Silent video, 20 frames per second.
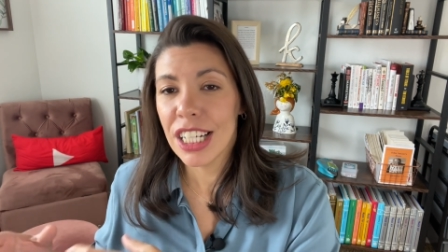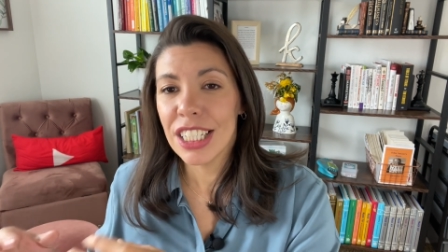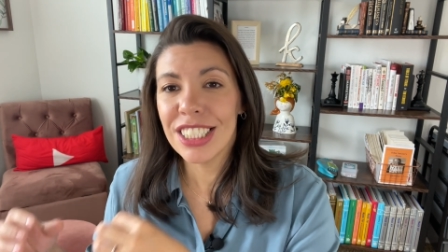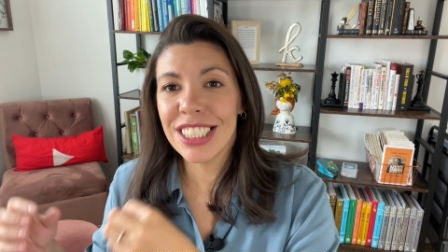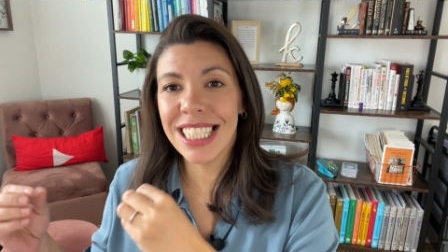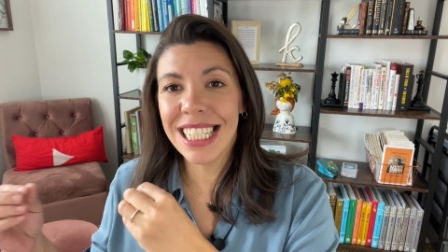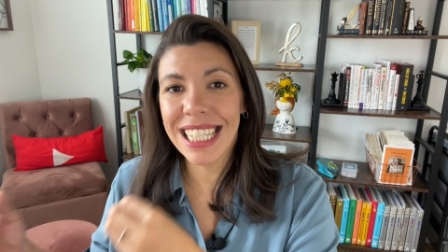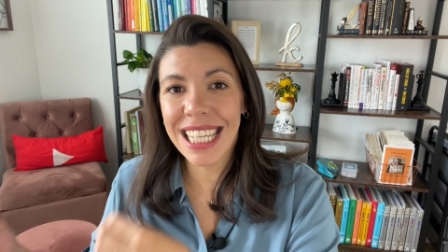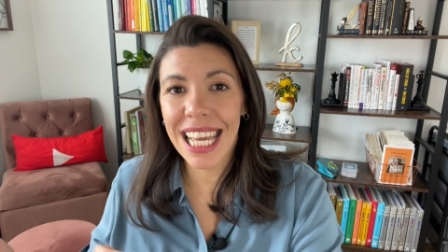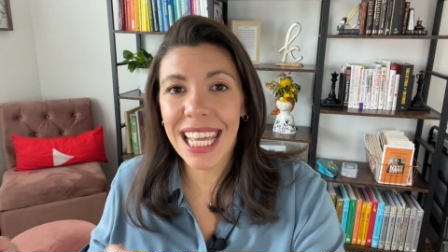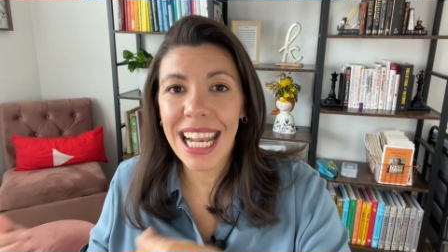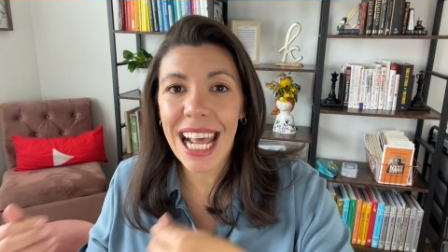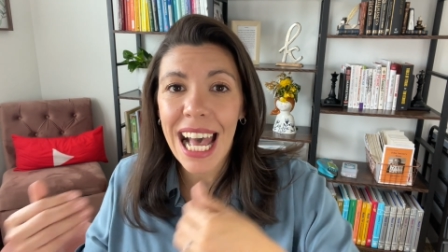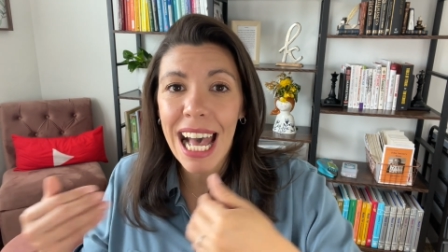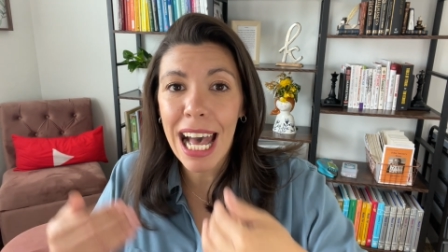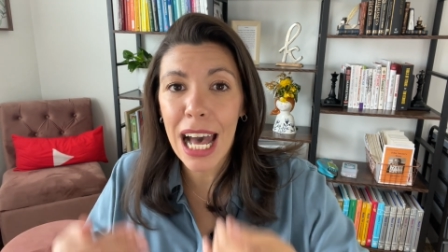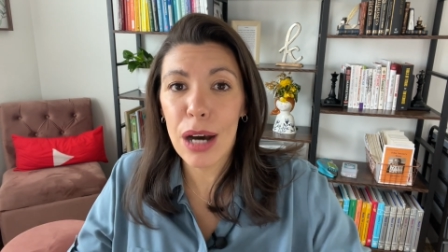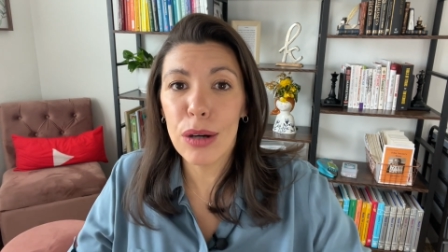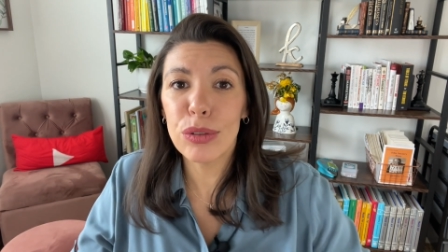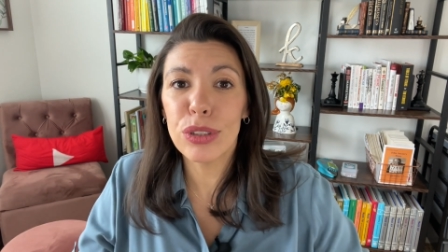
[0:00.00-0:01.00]
to get
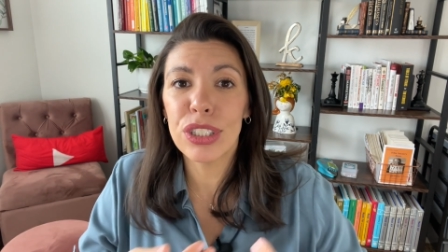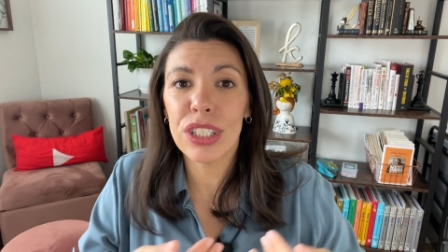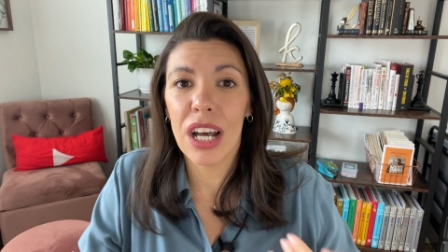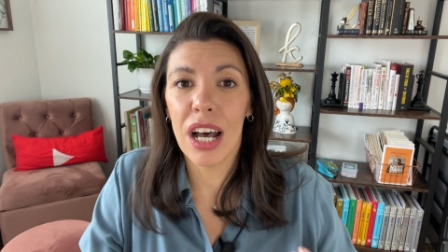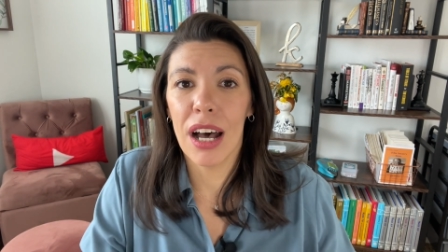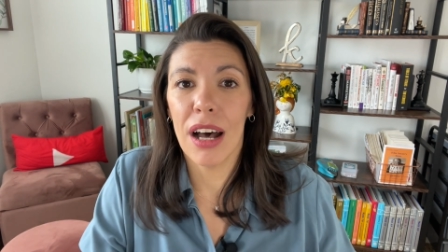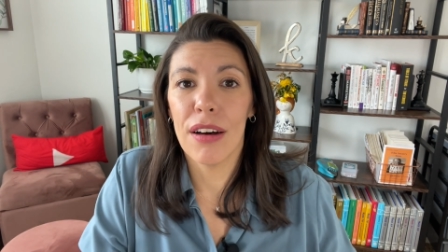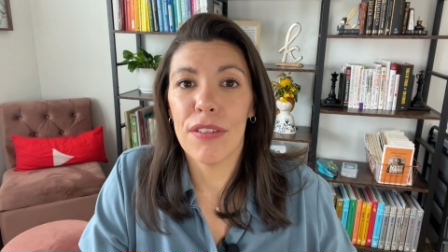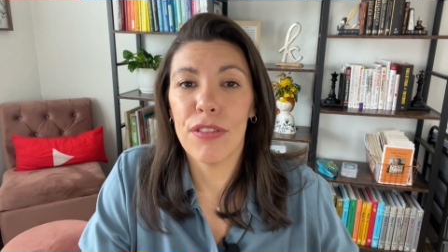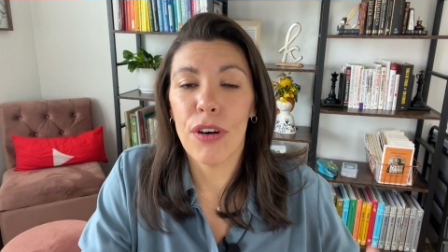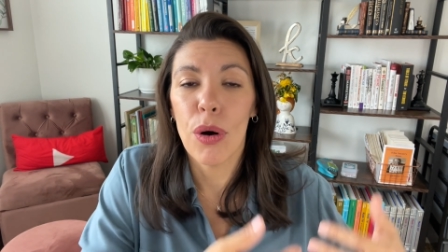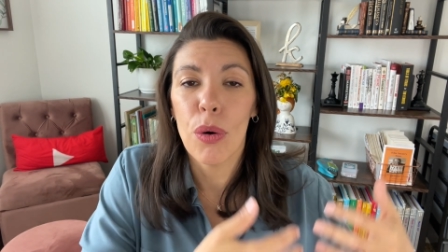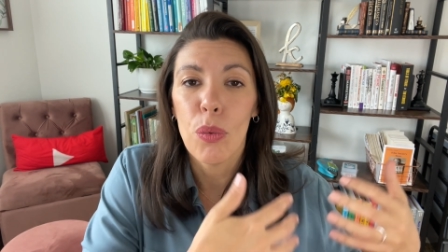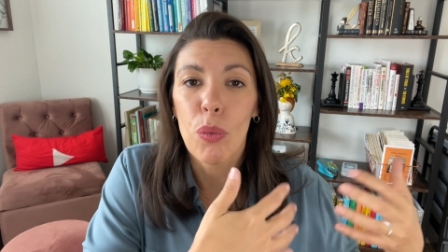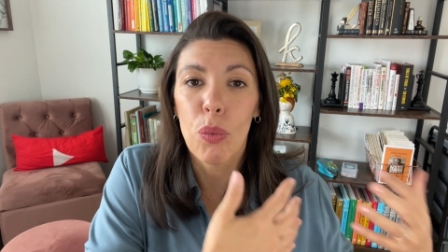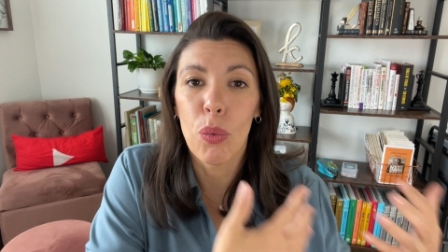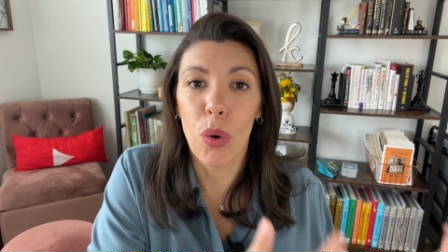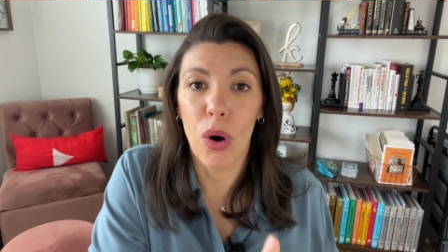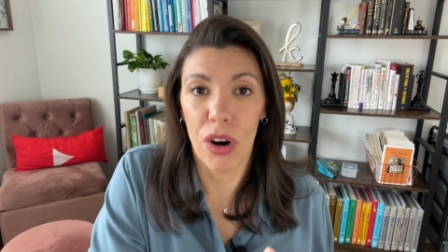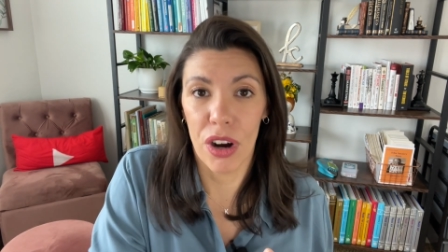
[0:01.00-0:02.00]
out of
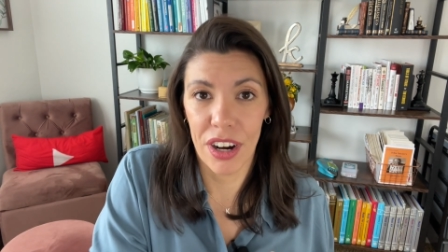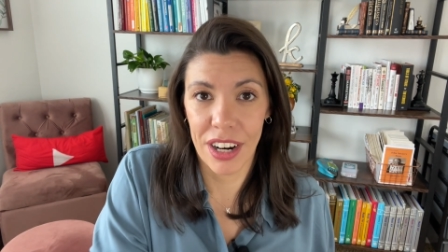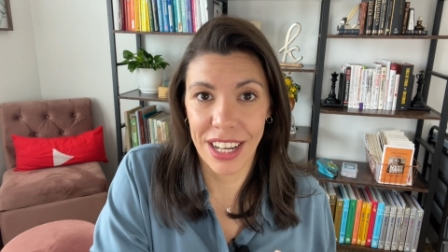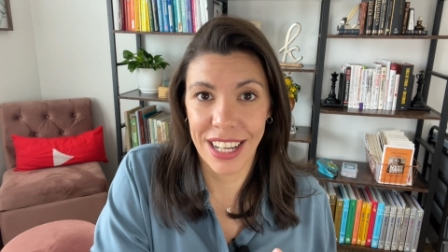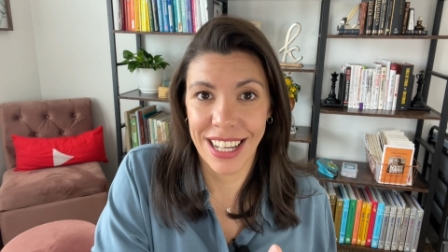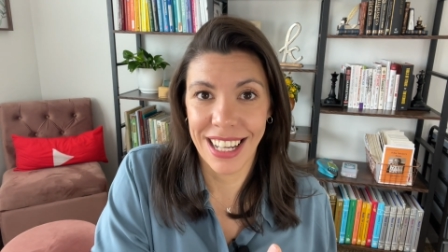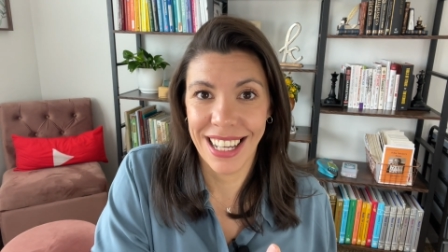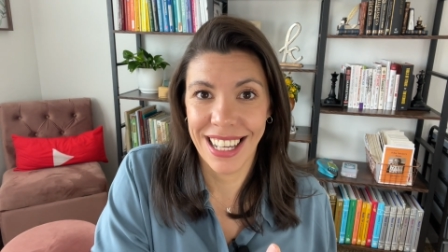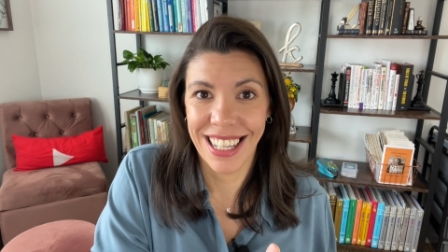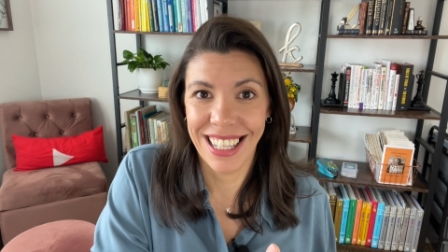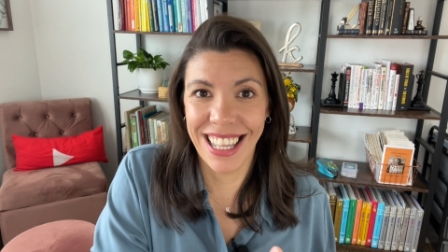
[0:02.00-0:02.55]
work.